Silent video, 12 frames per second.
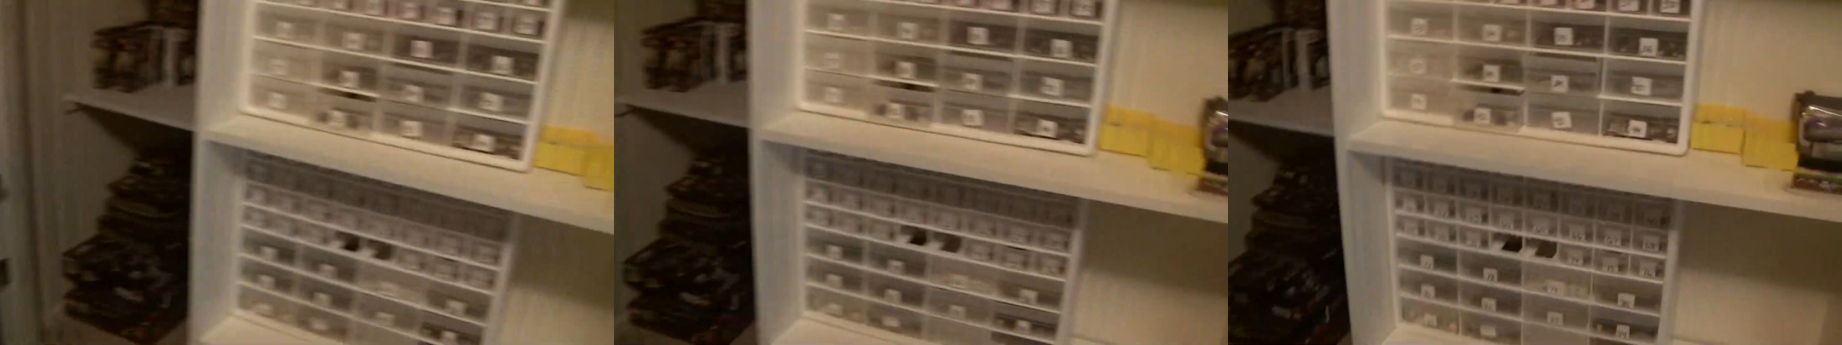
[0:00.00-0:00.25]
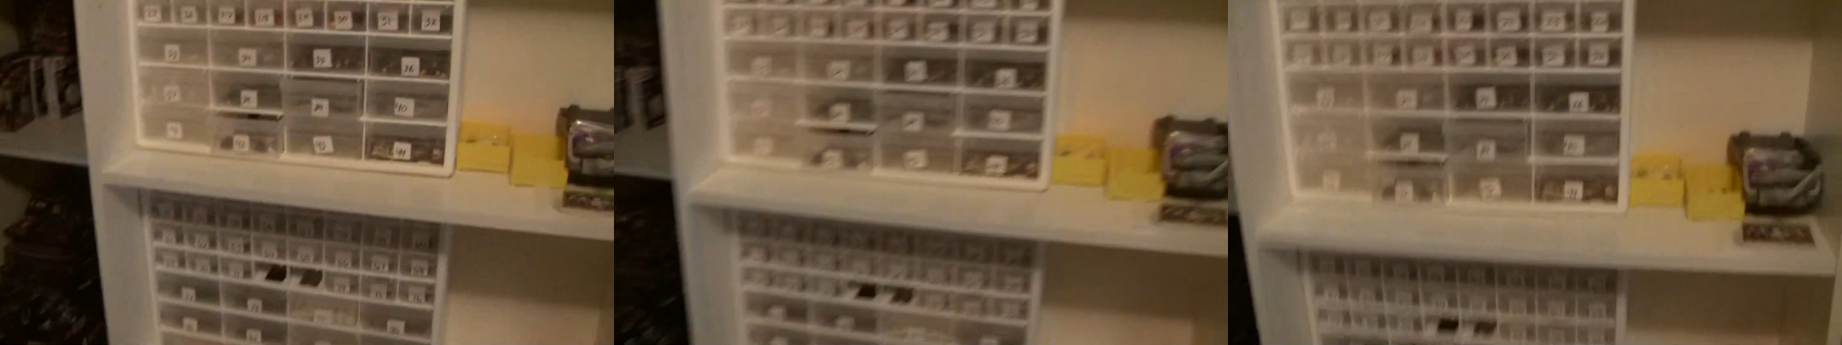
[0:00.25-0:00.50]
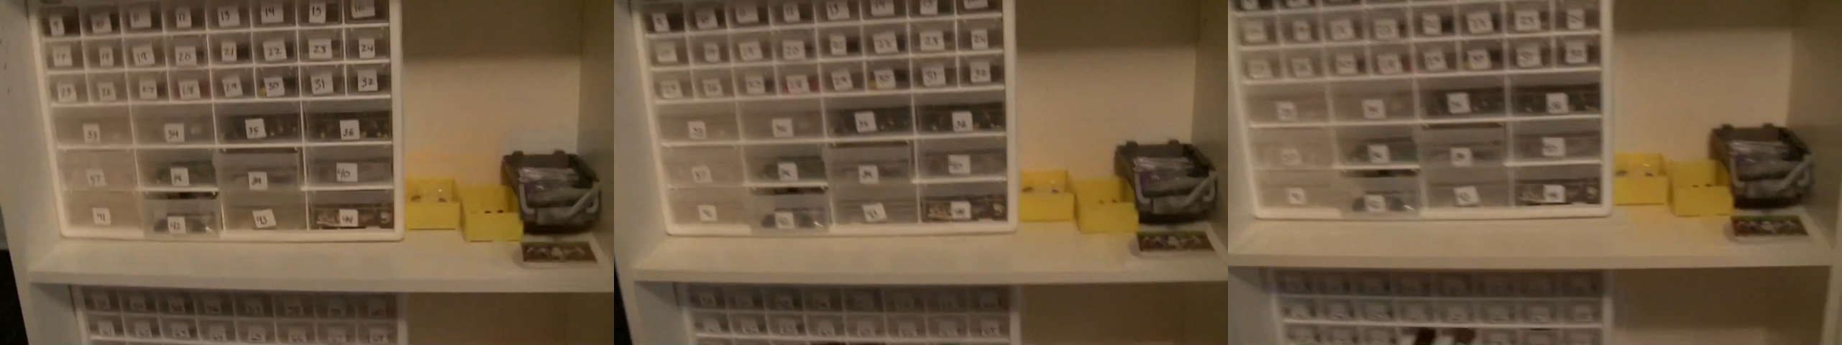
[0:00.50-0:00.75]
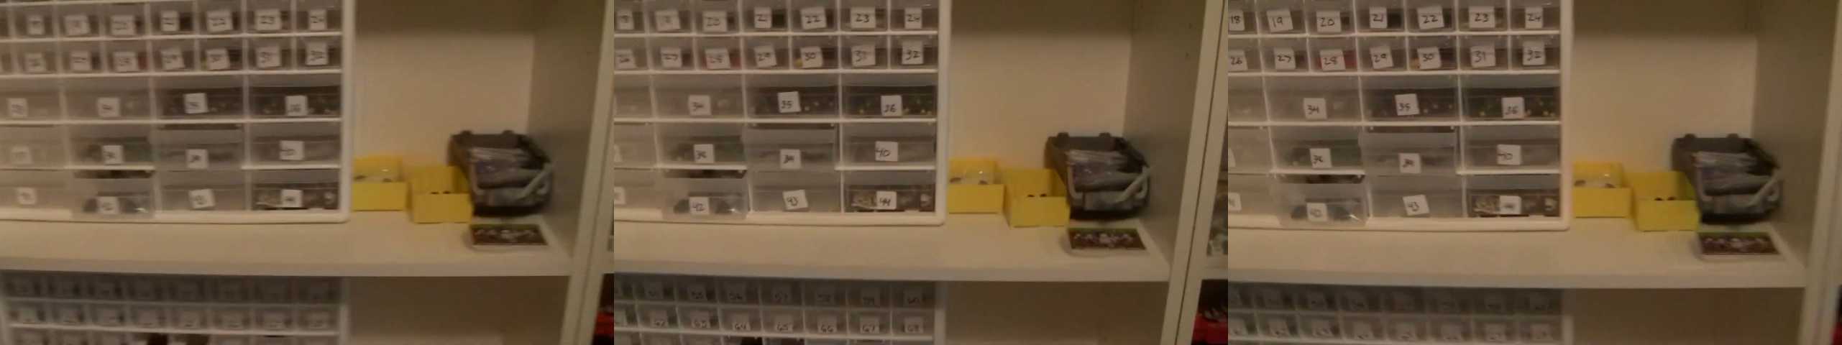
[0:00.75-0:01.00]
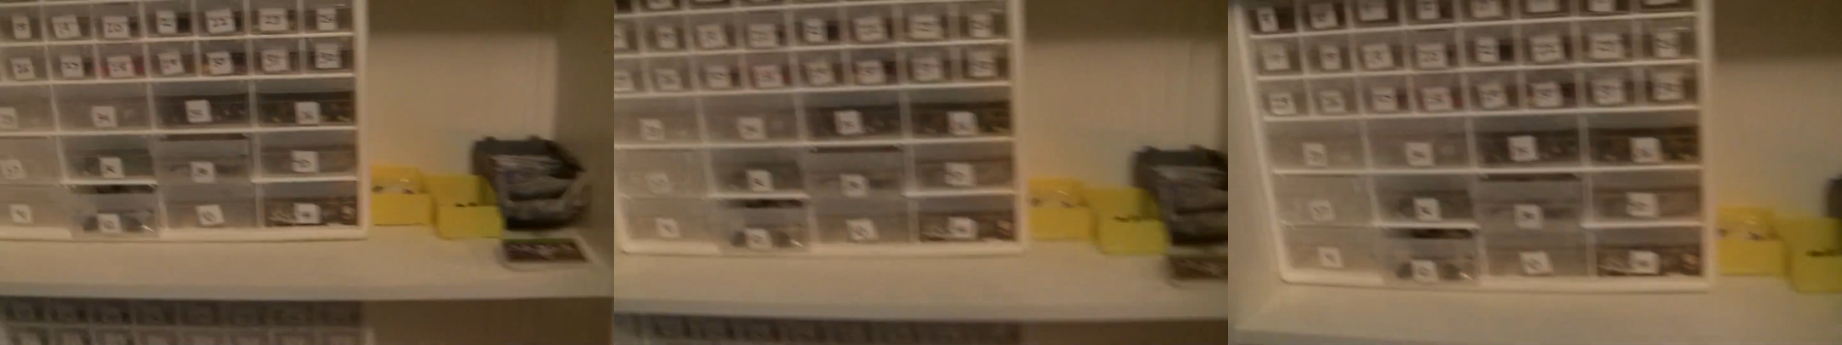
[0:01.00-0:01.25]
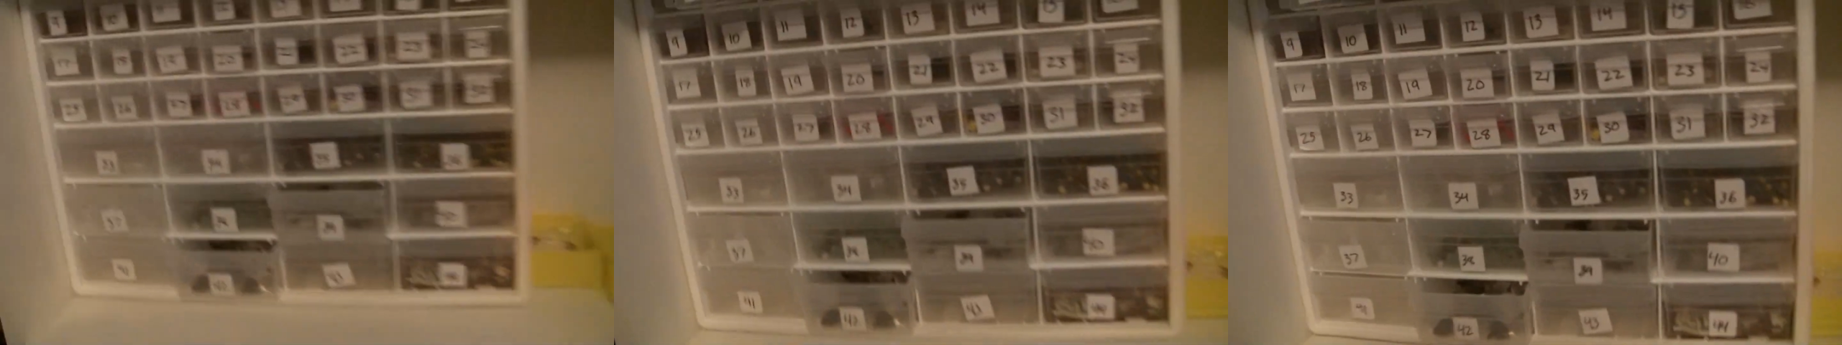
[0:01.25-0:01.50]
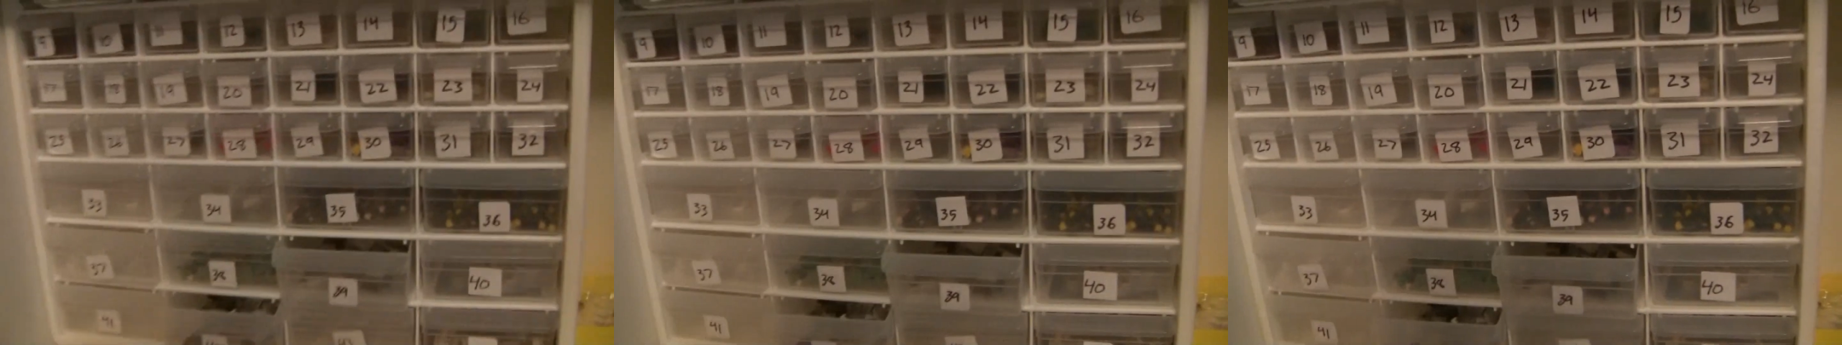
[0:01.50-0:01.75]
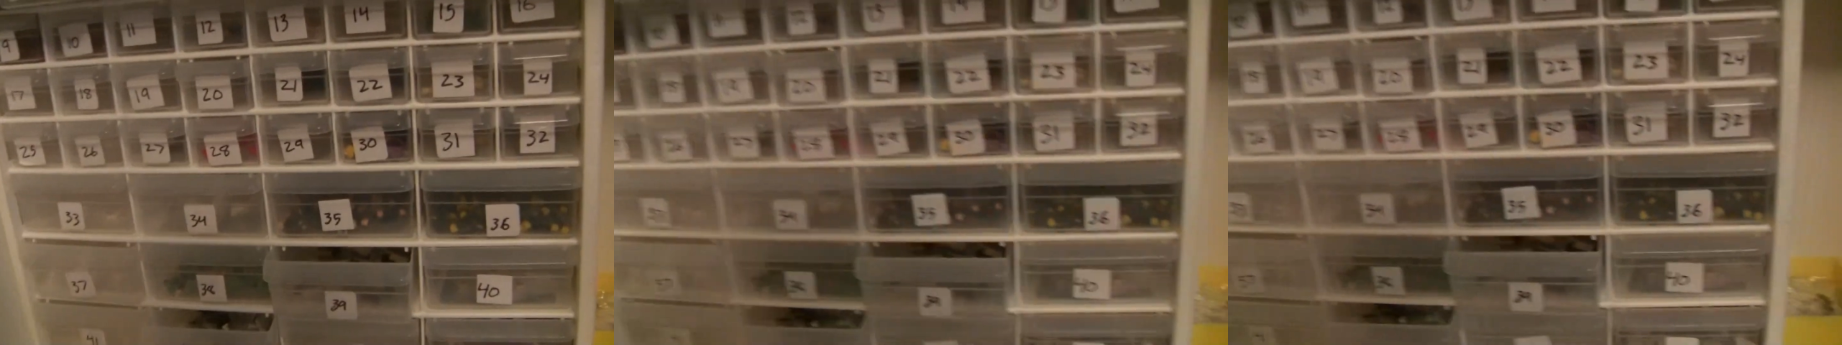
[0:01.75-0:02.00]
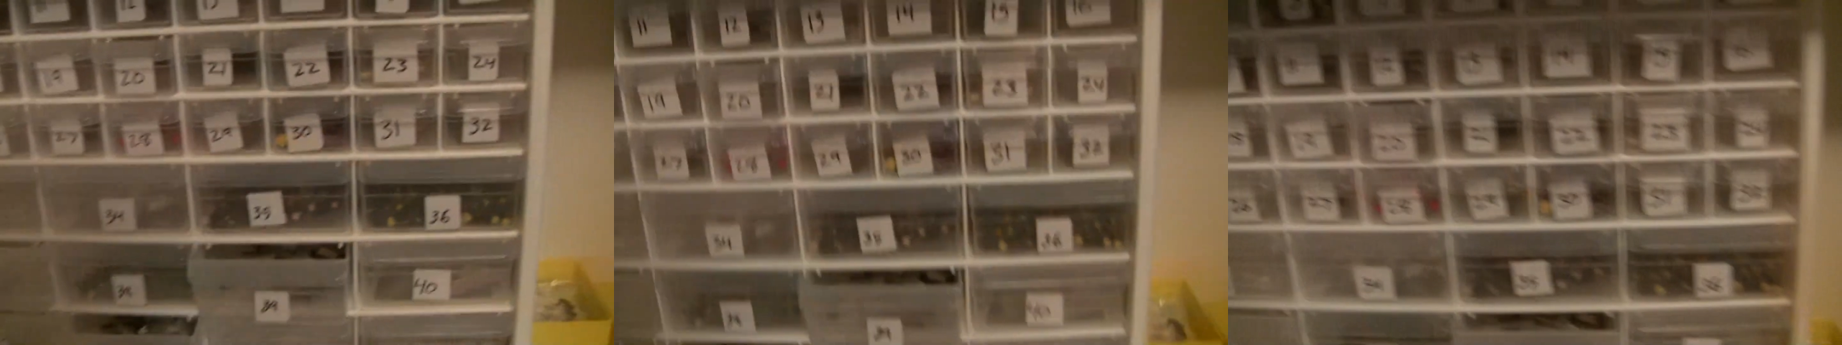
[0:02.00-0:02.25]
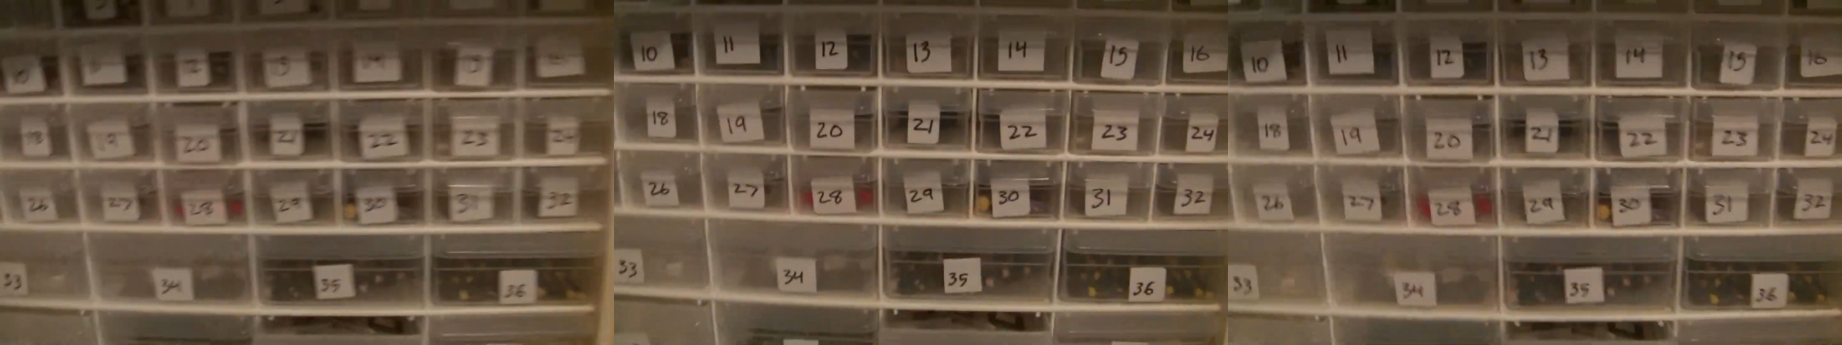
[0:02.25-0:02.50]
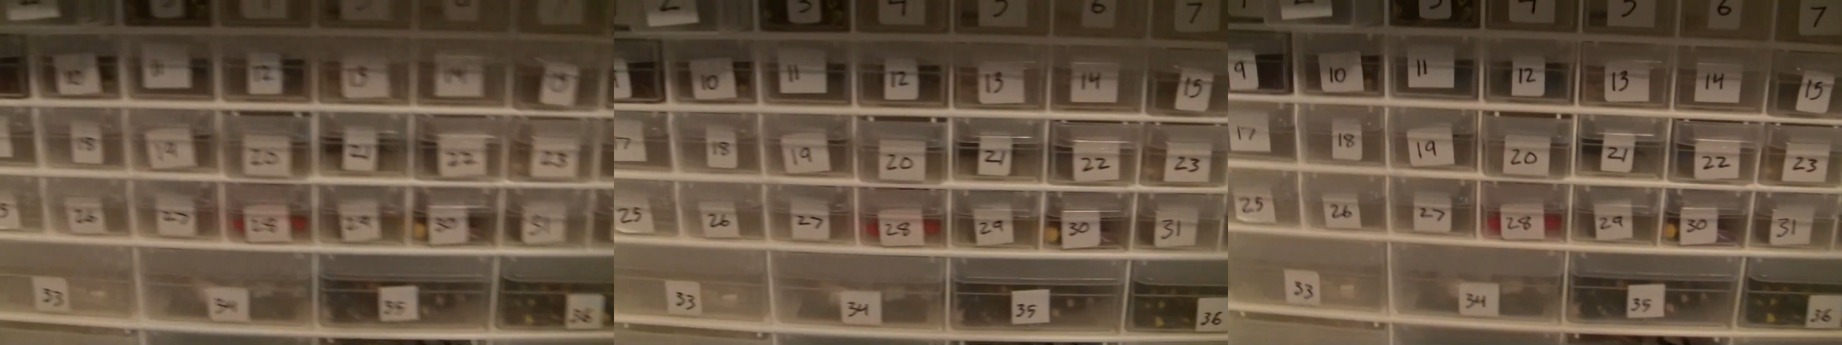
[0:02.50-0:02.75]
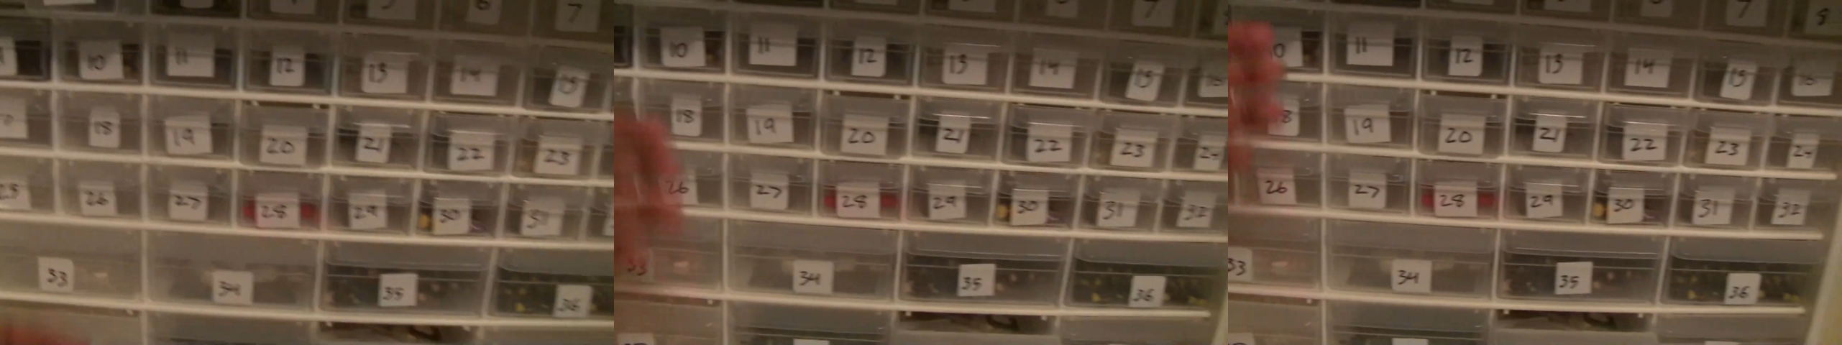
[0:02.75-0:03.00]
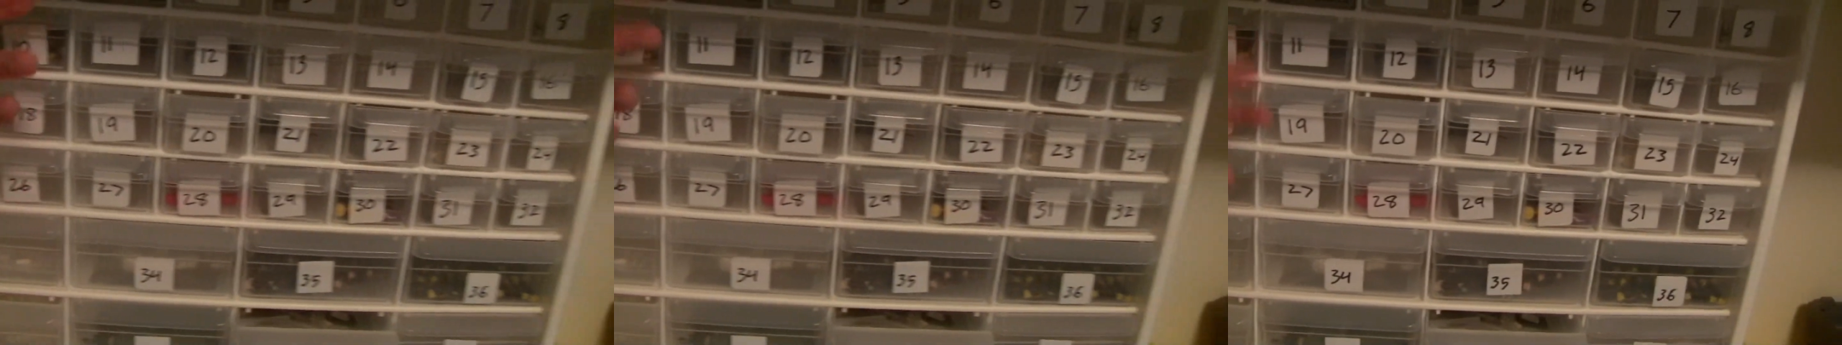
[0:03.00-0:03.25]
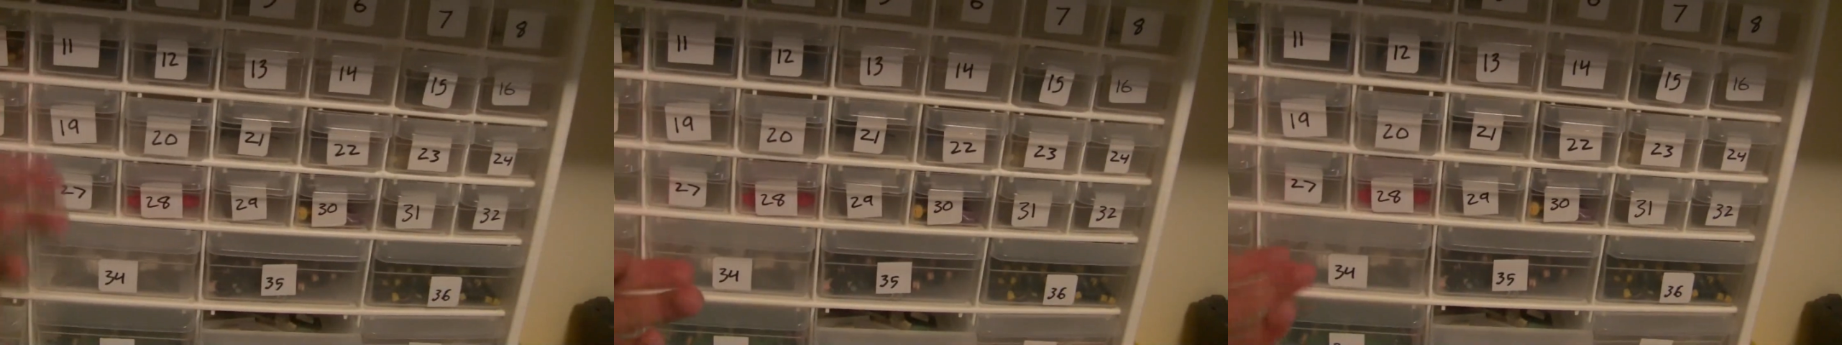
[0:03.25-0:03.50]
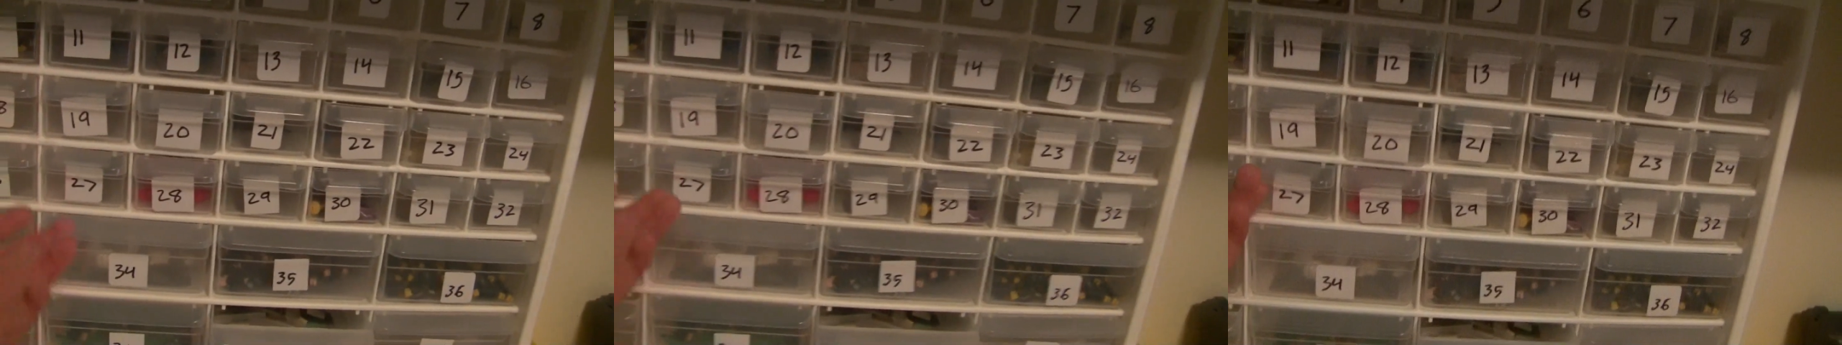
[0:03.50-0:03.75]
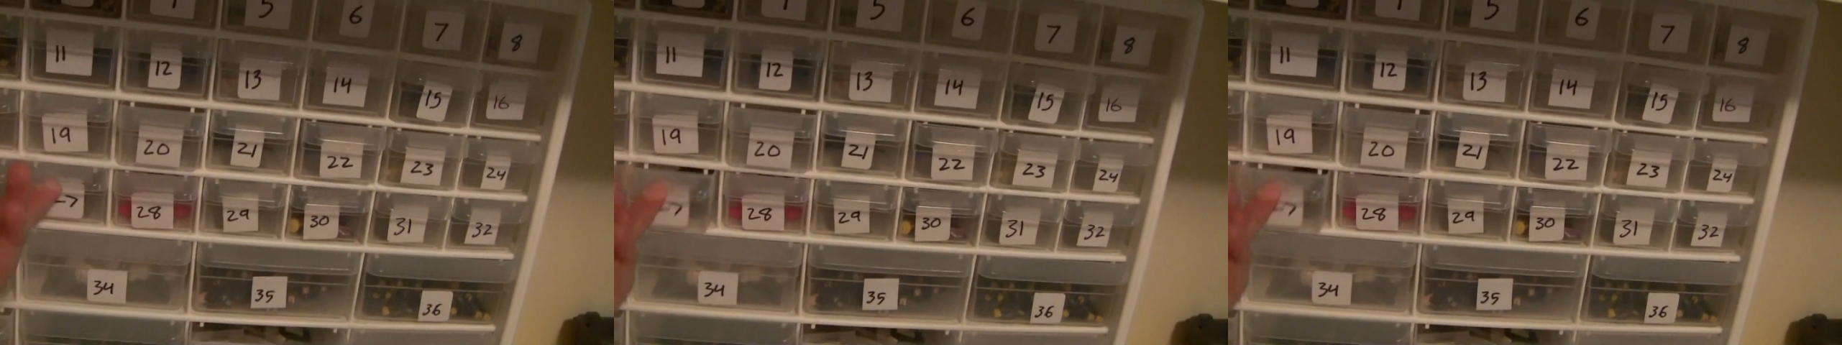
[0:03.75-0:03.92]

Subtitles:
Nobody's mouth can be seen.